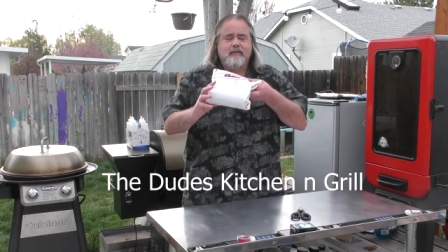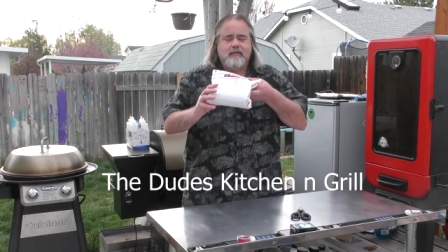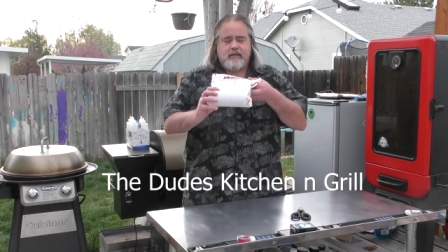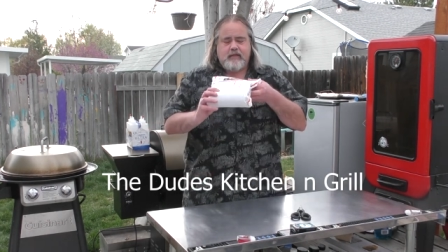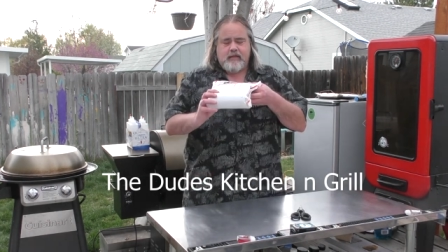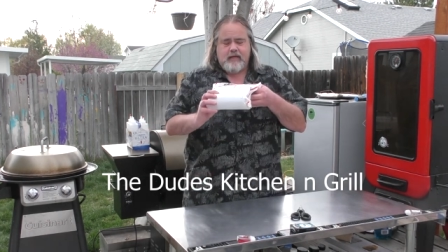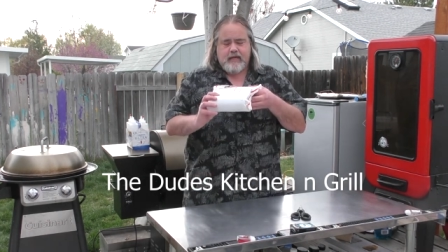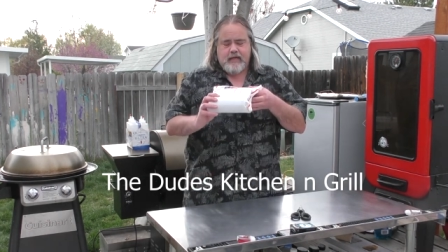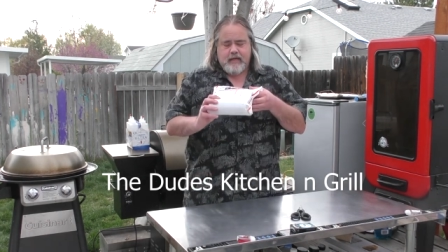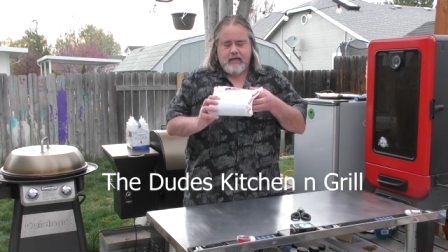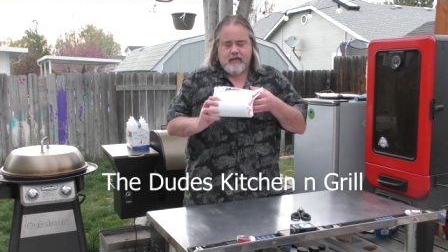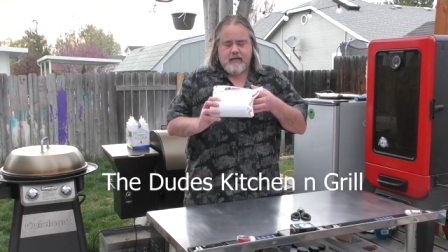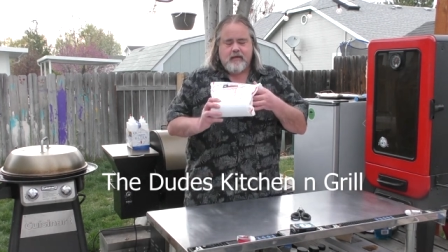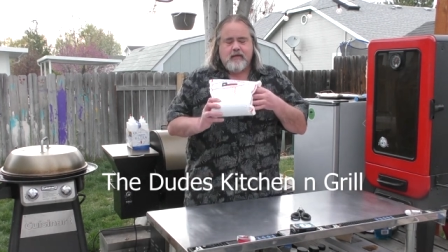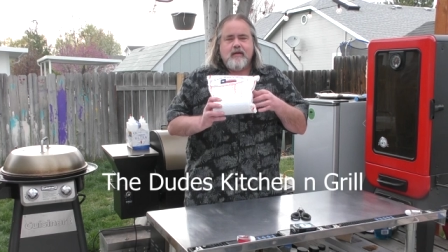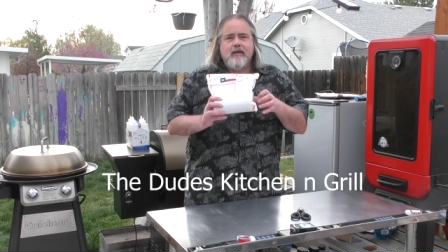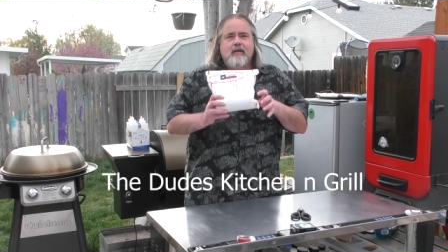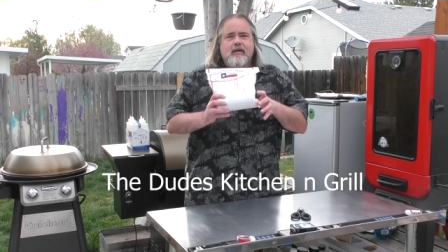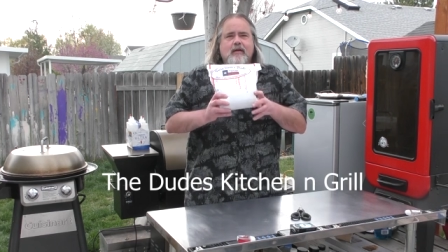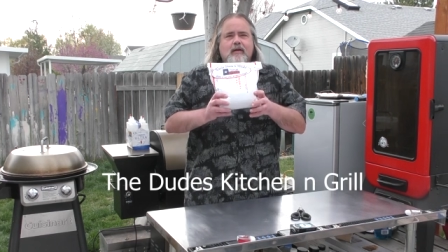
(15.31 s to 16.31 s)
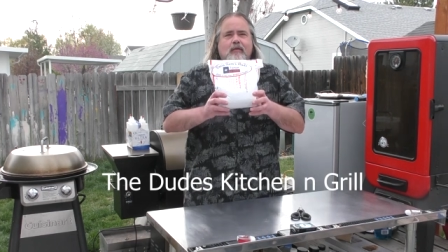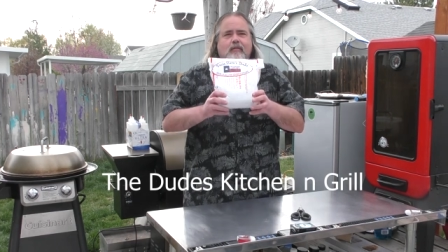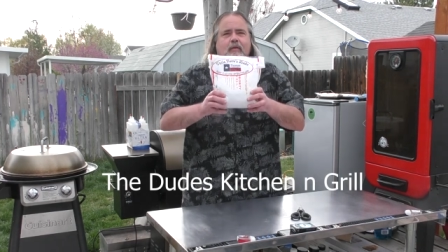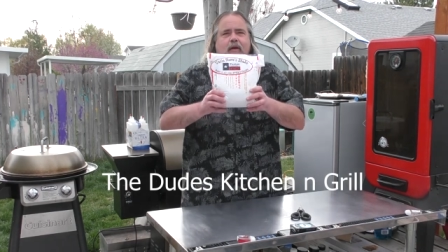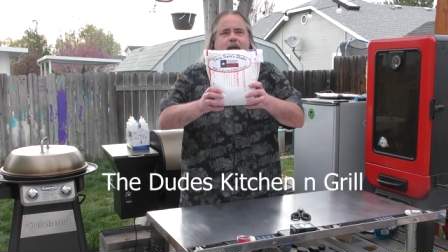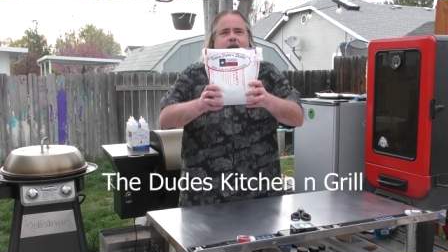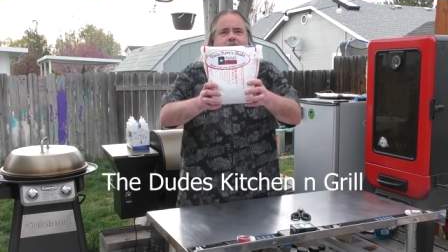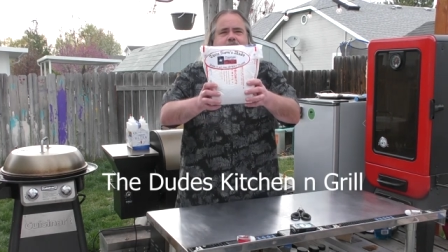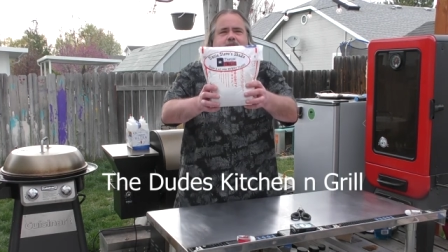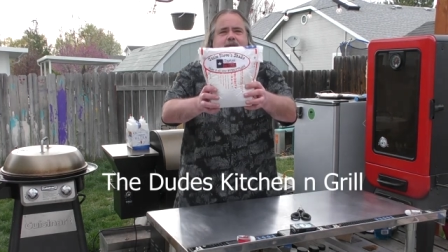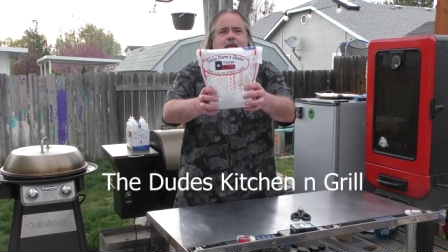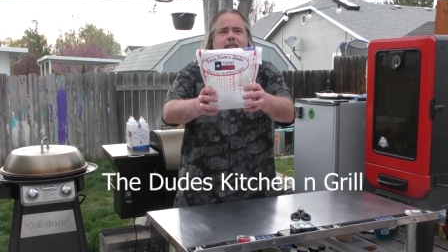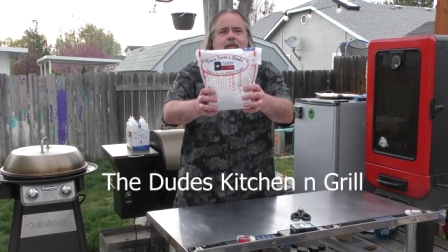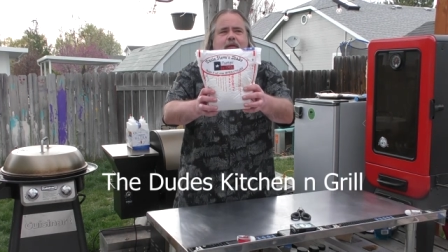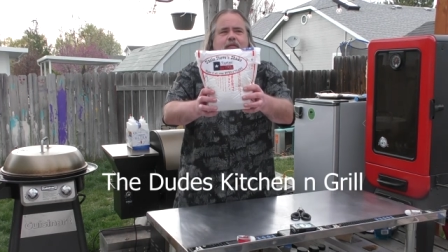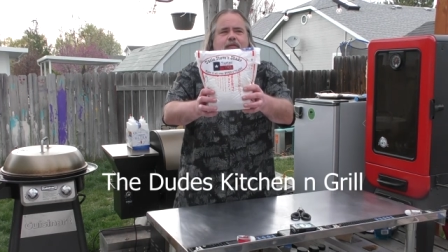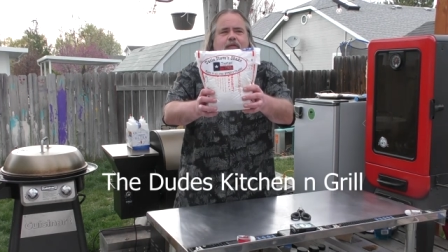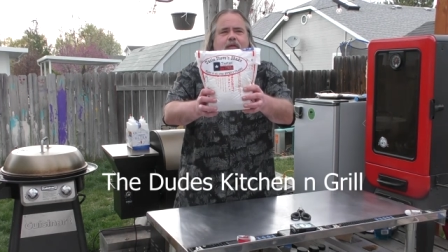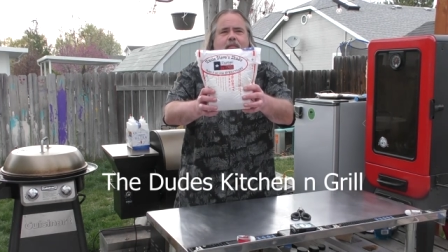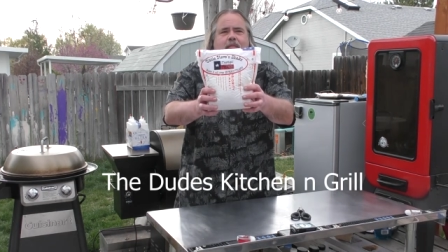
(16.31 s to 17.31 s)
Today, we got
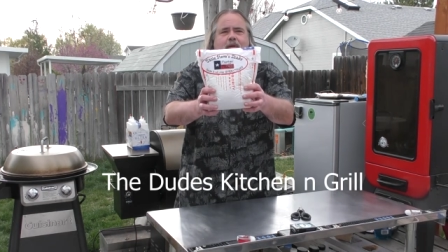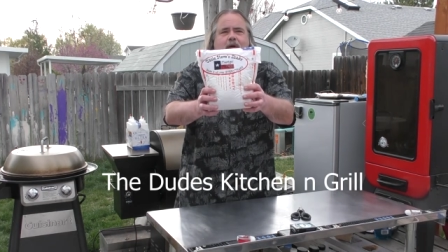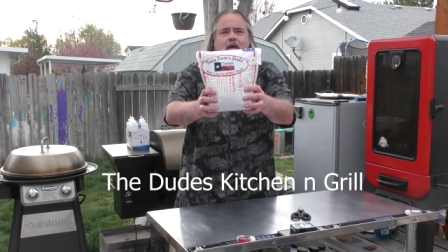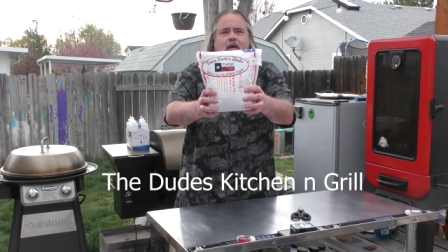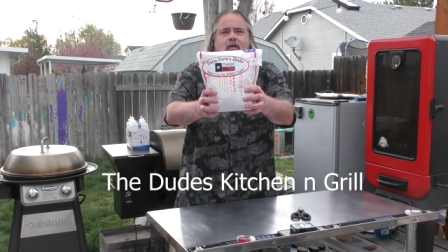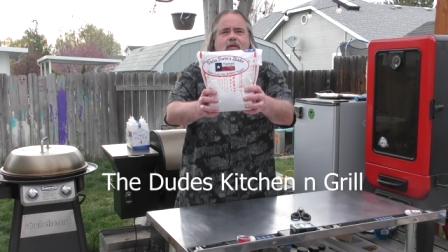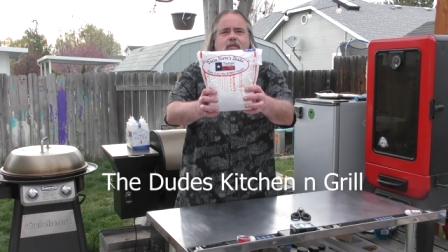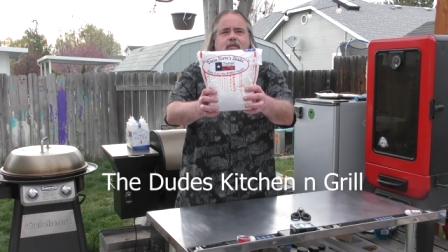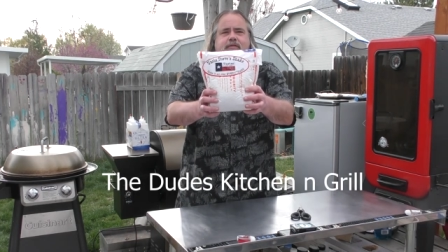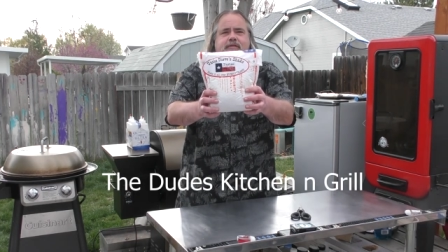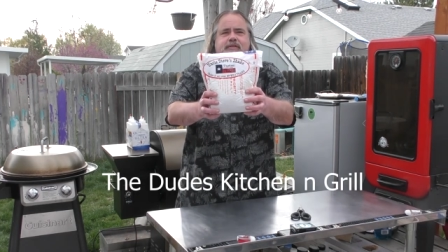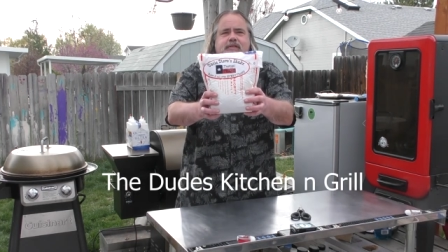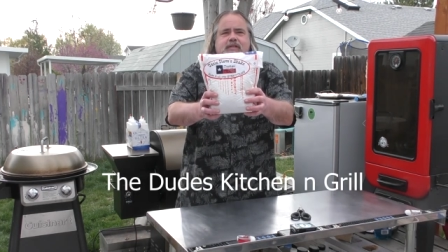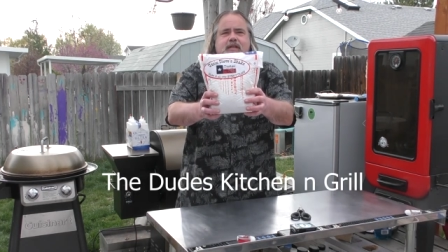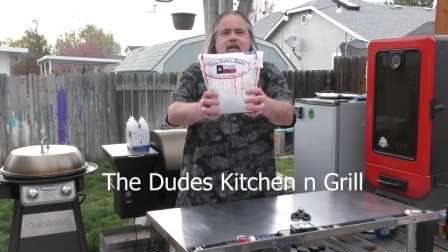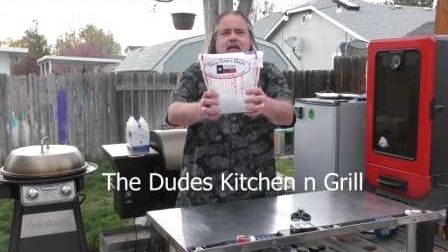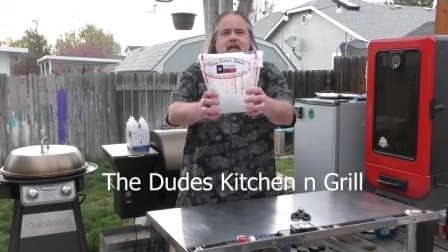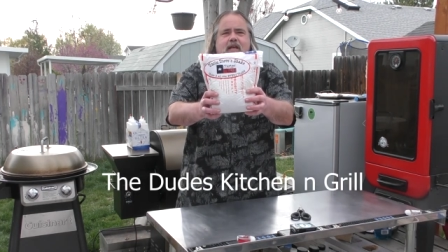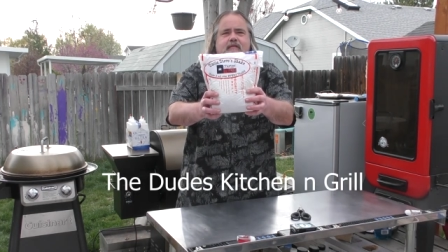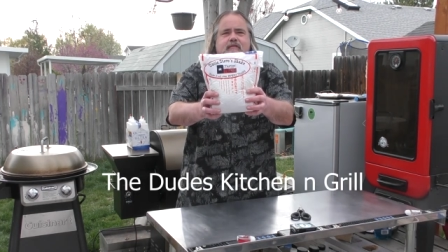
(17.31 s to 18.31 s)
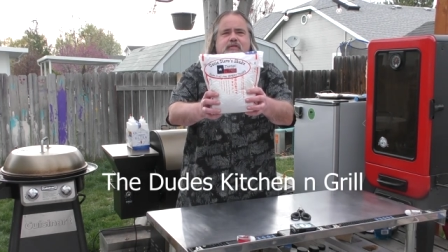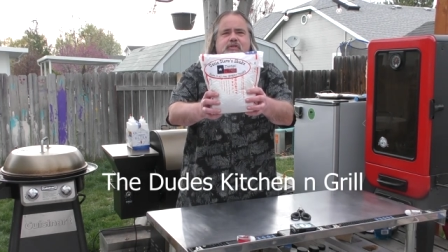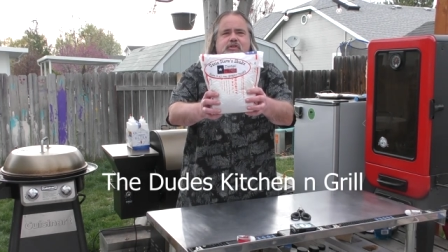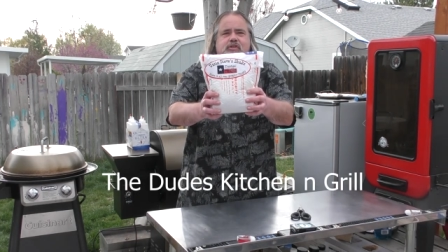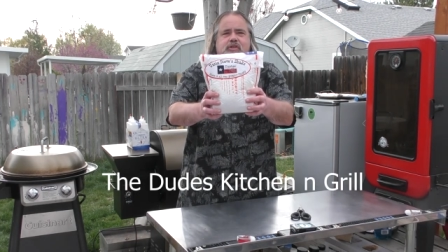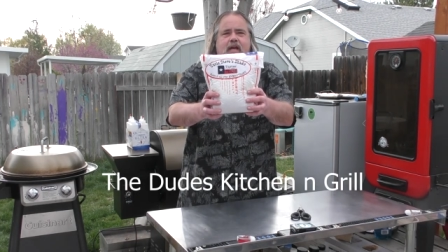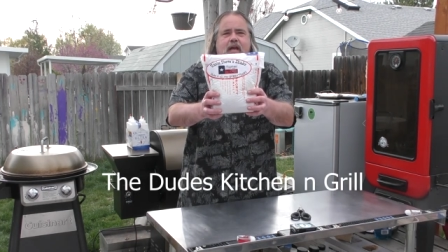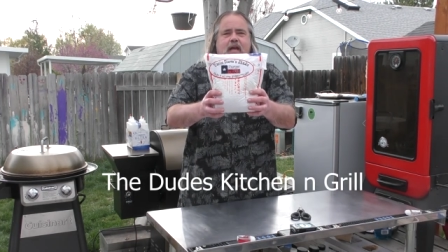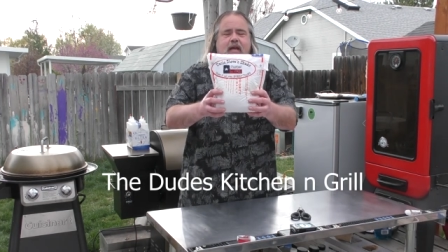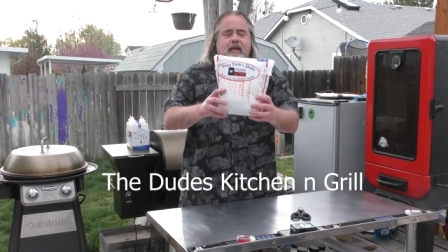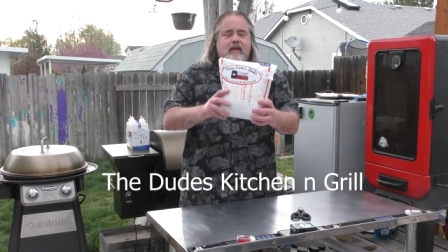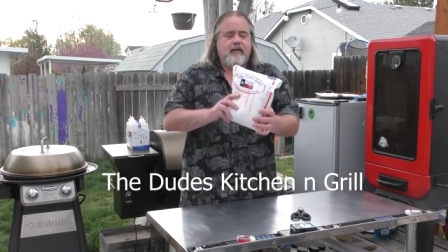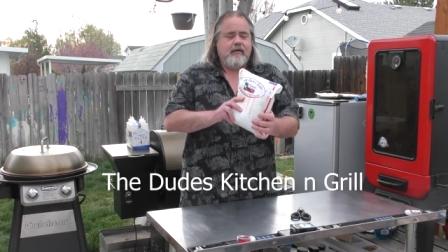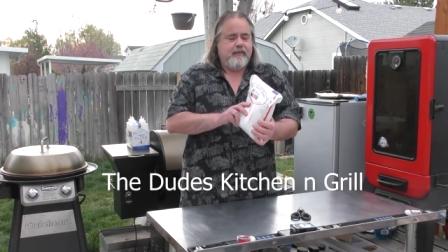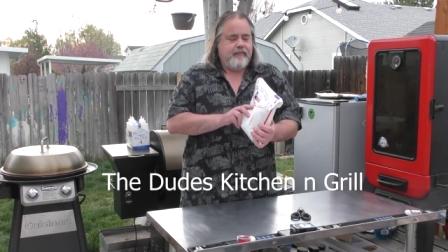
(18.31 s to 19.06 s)
something from Uncle Steve Shake.